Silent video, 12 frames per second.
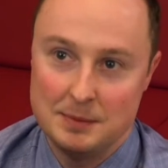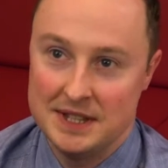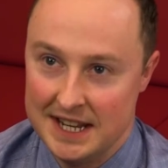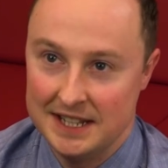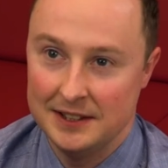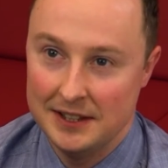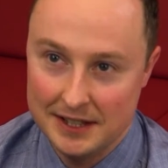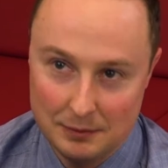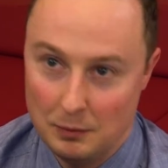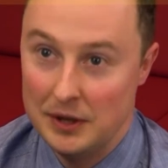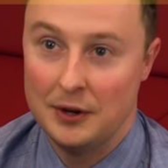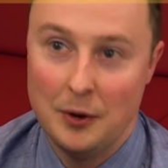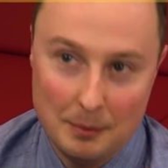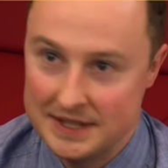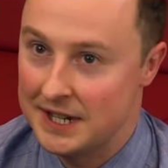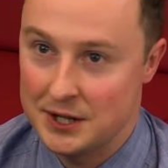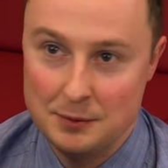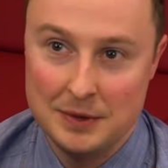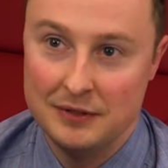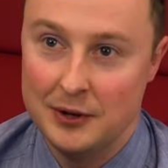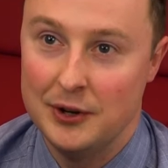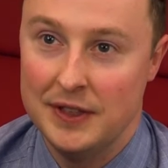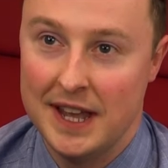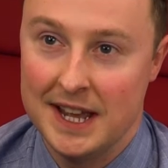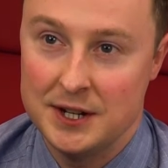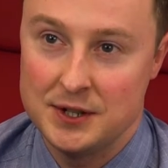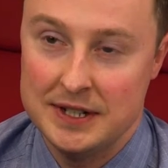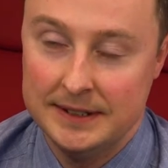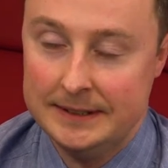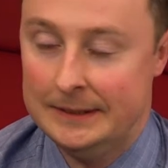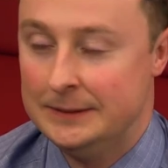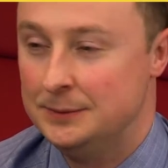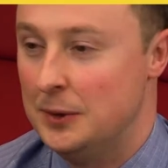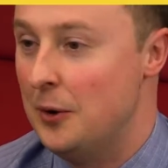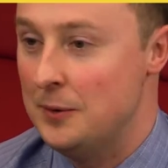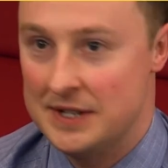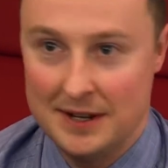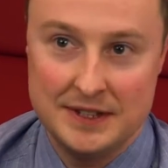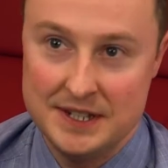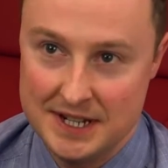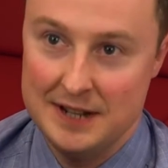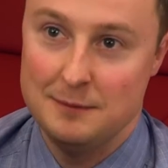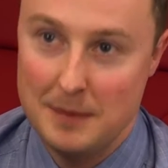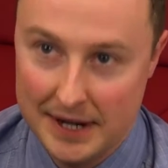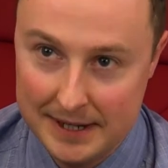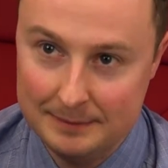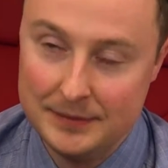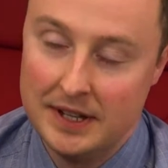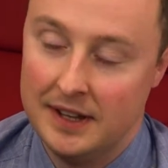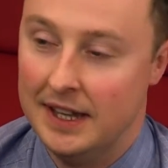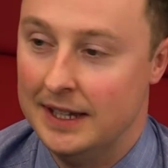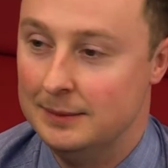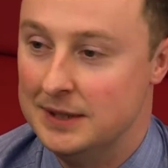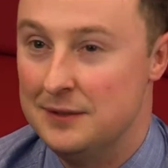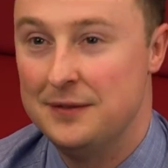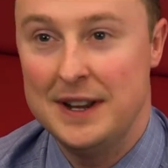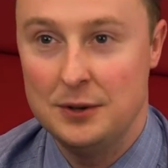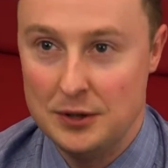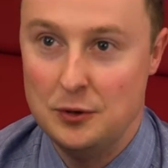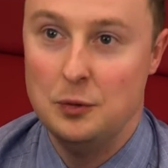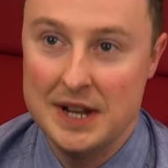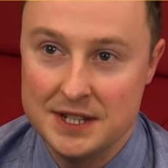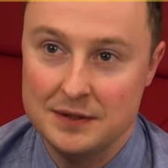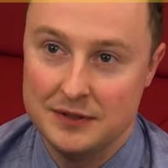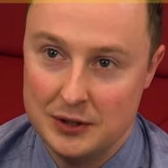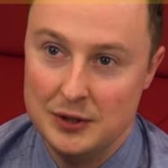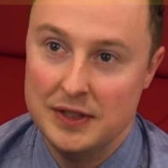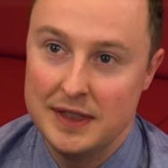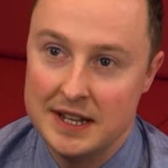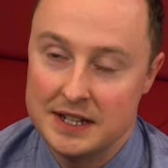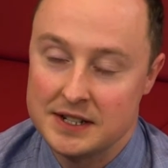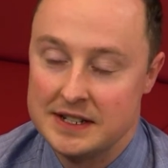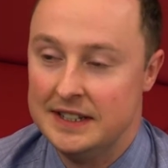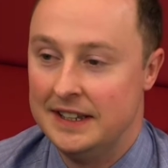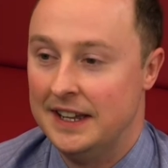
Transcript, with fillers: particularly, with the competition we've got in the high street, we always have to save money um, and find new ways of doing things.